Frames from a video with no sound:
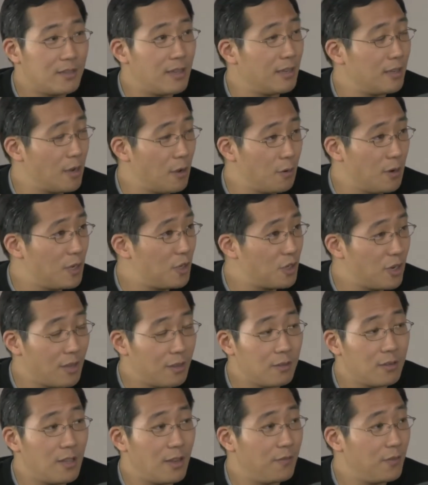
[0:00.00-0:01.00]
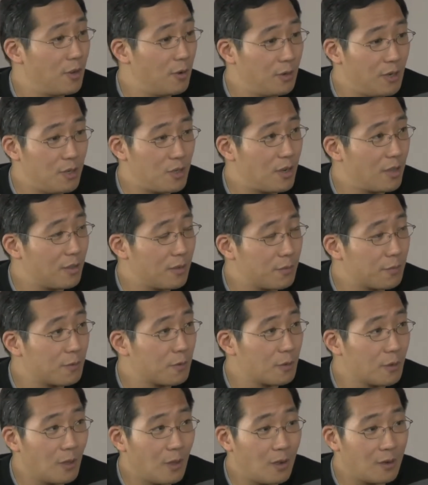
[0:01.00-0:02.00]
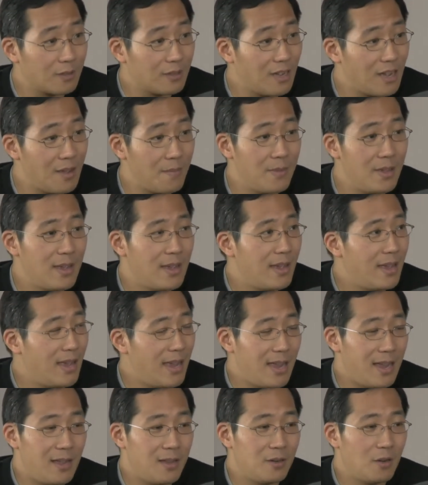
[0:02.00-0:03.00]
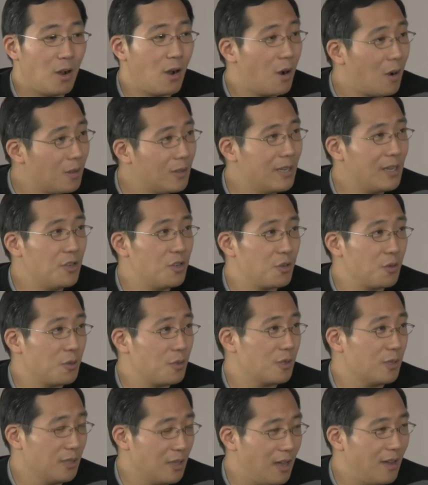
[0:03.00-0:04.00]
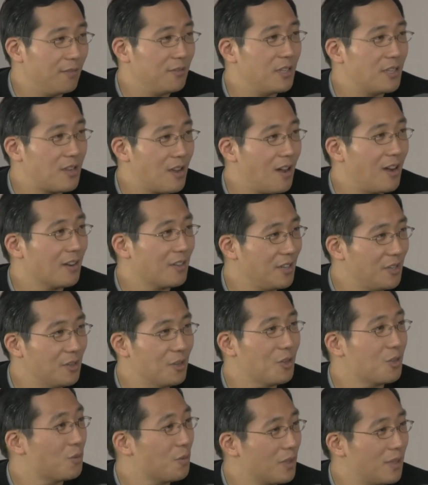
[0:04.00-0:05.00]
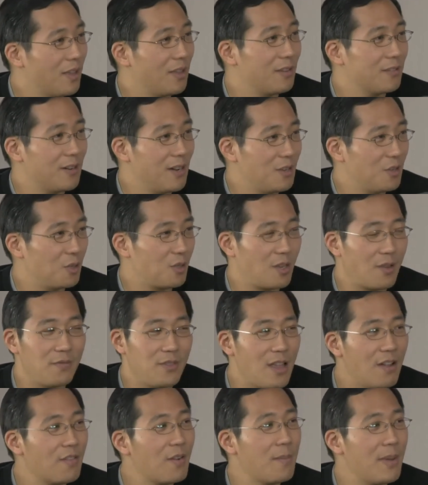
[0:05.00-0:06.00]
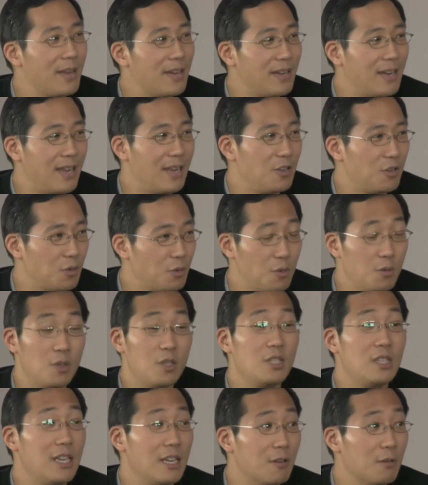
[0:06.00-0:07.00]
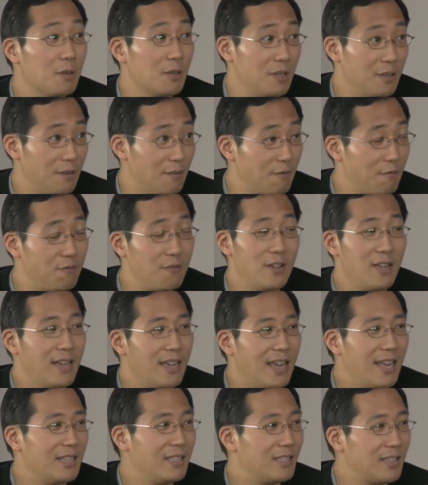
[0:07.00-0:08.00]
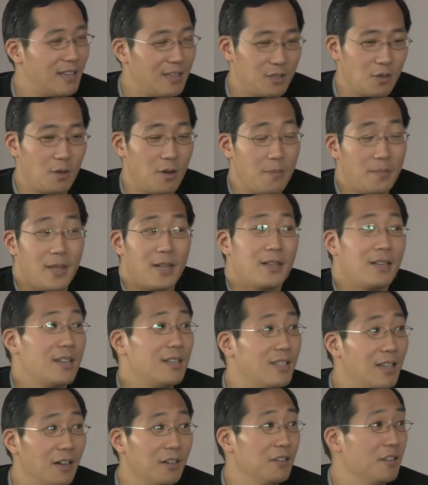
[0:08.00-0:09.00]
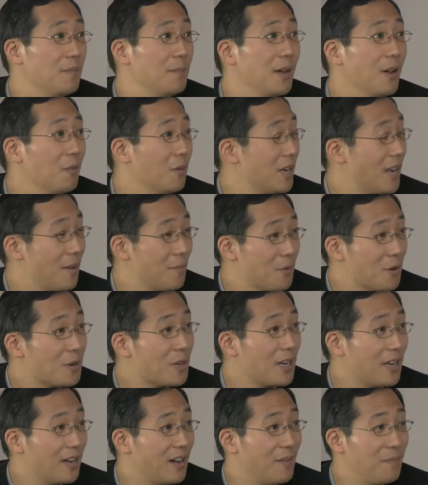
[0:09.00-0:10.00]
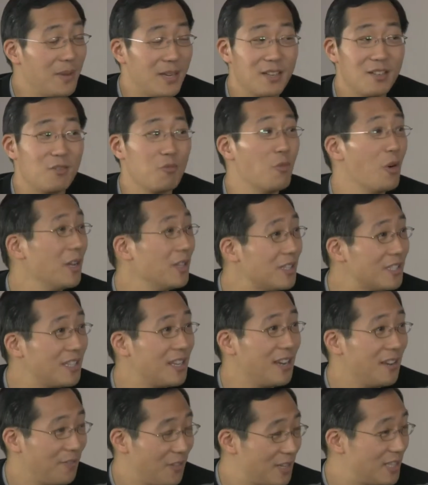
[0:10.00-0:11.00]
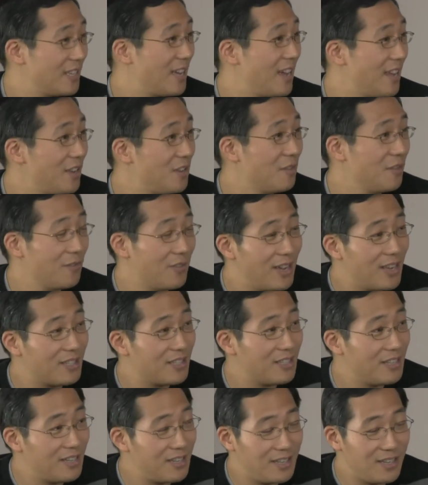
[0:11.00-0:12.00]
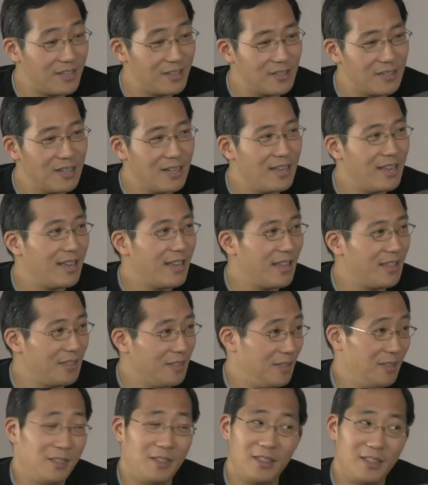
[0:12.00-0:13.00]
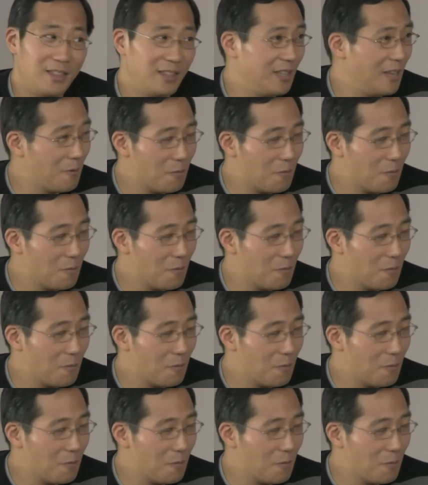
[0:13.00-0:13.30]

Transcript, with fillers: They know each other. They've known each other for a long time, and all angels love to talk deals with other angels. I've never met an angel who's secretive and says, "Oh, I'm not going to tell you about what I'm working on," because once they have decided to invest in a deal, they want to tell everybody.